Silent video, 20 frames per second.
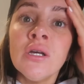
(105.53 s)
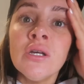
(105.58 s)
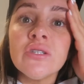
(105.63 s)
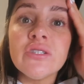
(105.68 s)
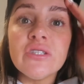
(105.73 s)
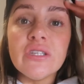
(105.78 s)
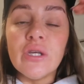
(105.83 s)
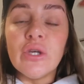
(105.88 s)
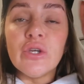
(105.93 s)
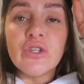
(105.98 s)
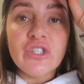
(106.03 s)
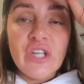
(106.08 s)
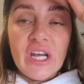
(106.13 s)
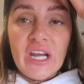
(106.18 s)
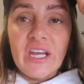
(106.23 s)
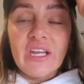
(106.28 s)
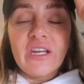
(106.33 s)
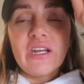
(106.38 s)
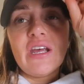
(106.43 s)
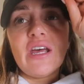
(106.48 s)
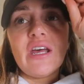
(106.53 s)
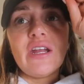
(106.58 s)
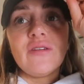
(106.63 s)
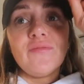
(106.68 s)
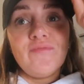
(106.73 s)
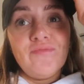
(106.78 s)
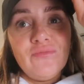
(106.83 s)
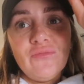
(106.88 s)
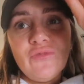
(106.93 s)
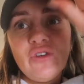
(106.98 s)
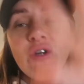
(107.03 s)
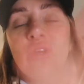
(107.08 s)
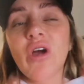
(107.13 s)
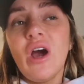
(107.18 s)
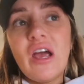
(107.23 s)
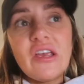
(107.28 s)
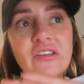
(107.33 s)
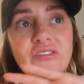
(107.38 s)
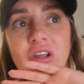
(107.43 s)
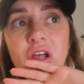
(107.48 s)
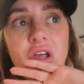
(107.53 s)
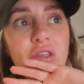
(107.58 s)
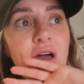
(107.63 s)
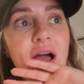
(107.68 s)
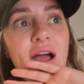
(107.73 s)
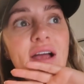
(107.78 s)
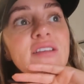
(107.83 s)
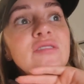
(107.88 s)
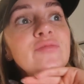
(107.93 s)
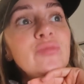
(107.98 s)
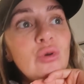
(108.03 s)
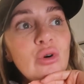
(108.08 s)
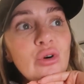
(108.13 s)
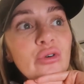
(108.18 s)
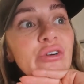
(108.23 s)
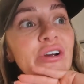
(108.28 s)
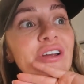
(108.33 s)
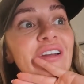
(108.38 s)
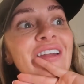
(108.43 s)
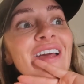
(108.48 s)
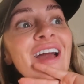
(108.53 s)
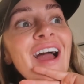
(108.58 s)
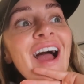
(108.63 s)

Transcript: see us checking in. You guys know that it's boring.